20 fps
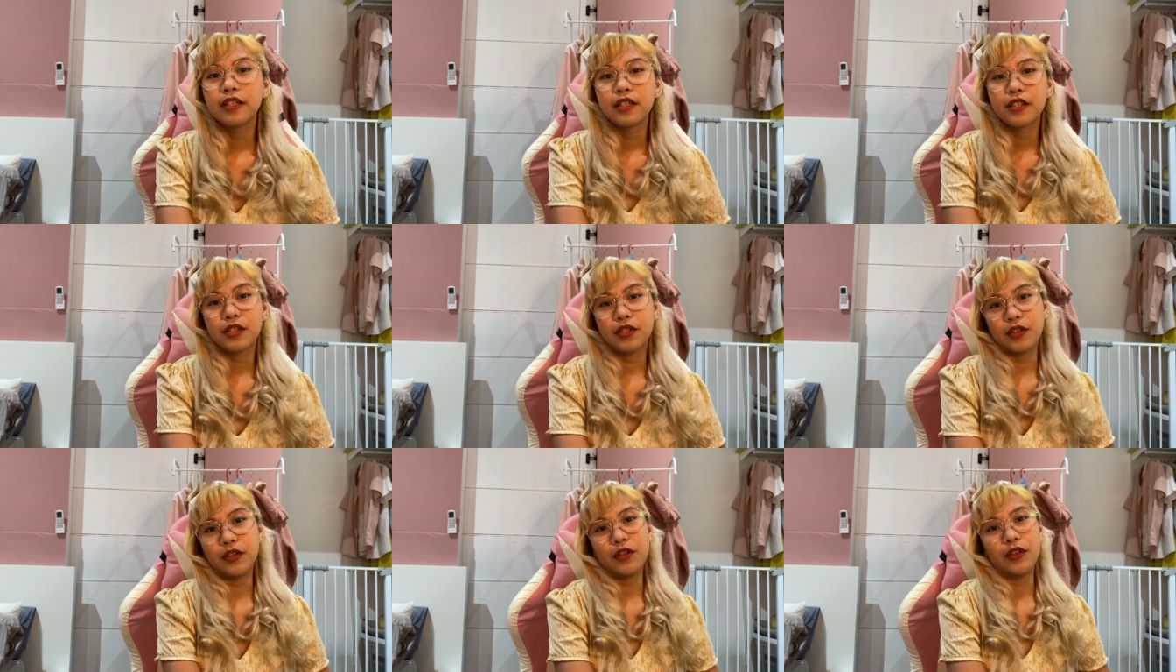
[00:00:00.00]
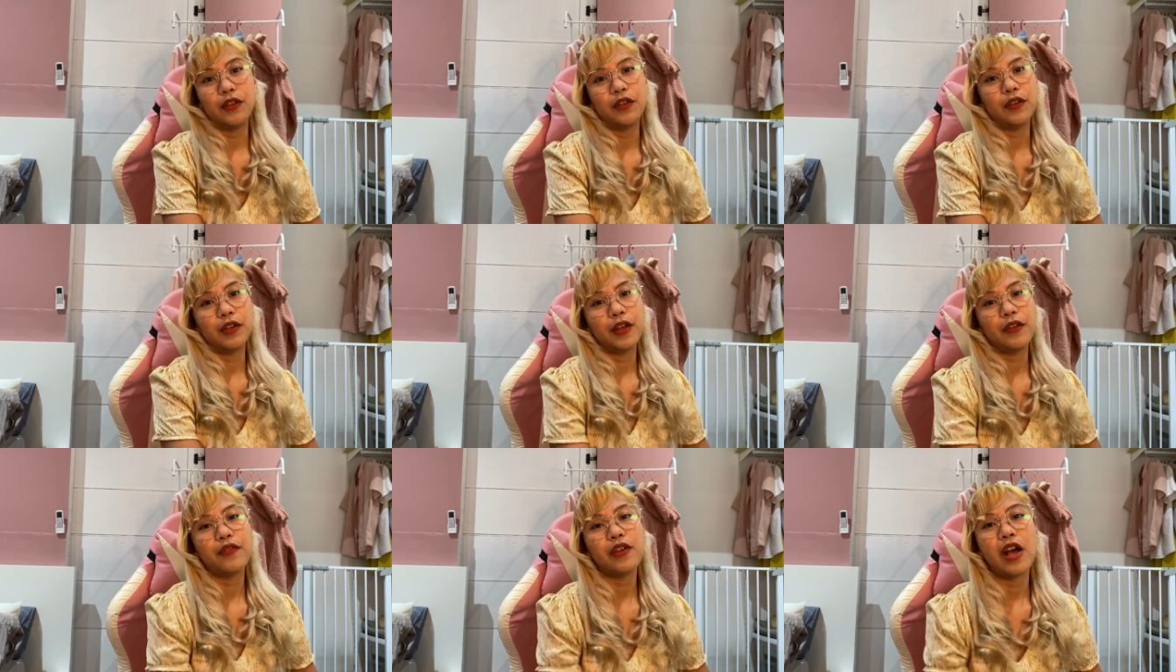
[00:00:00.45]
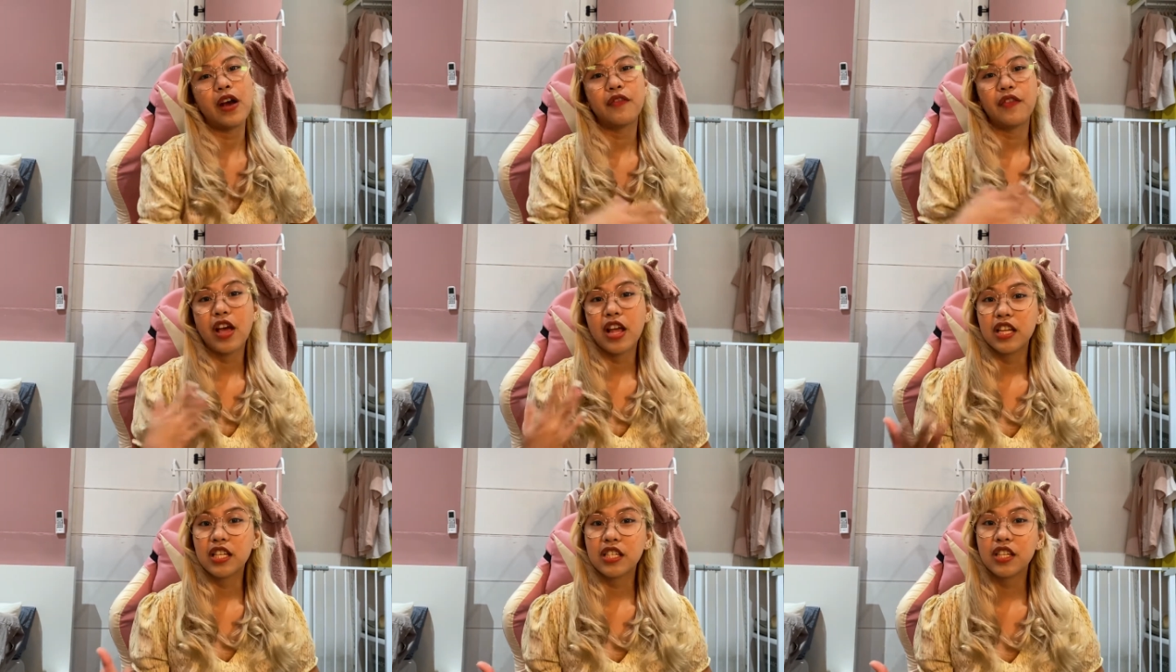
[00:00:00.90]
so if you have
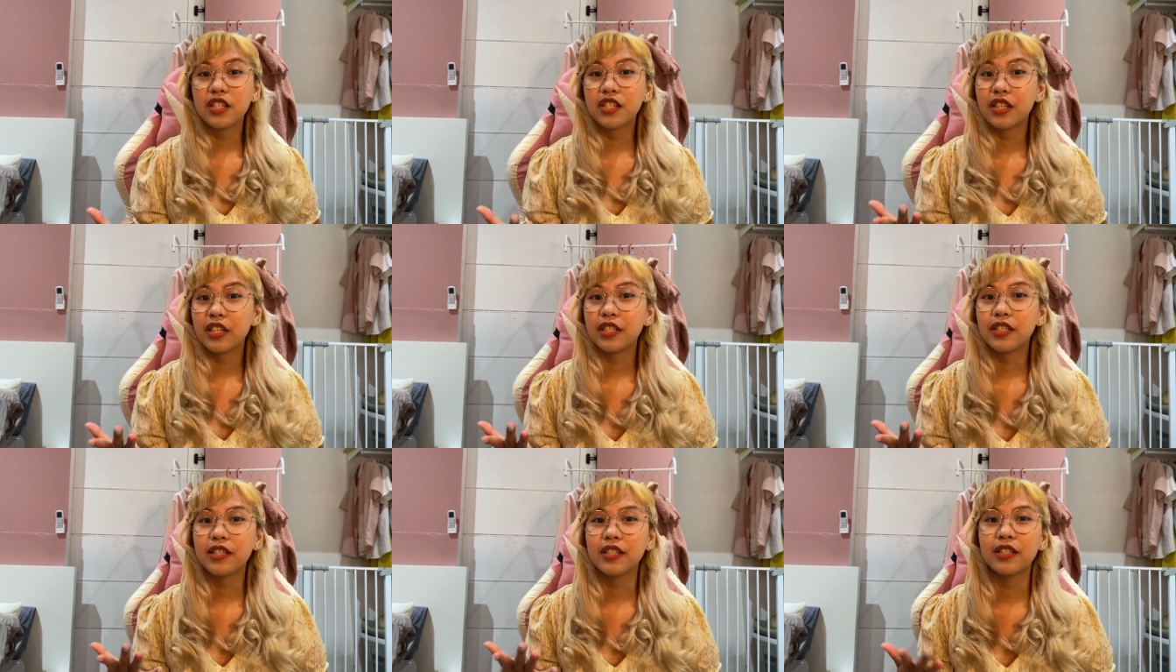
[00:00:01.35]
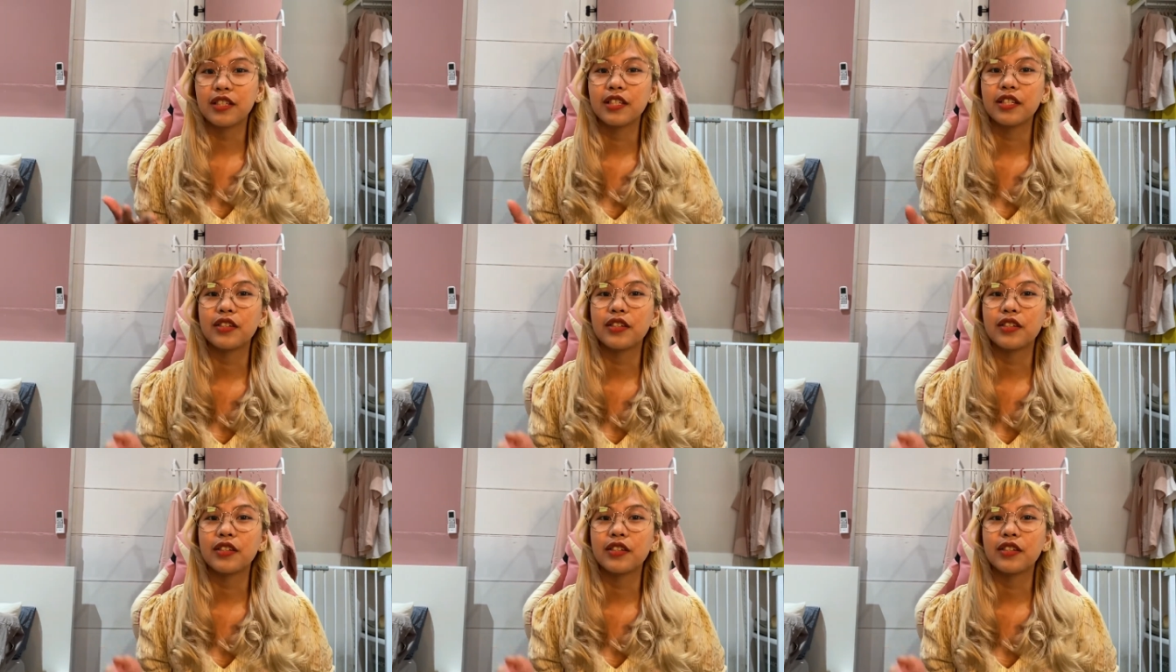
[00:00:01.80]
any suggestions,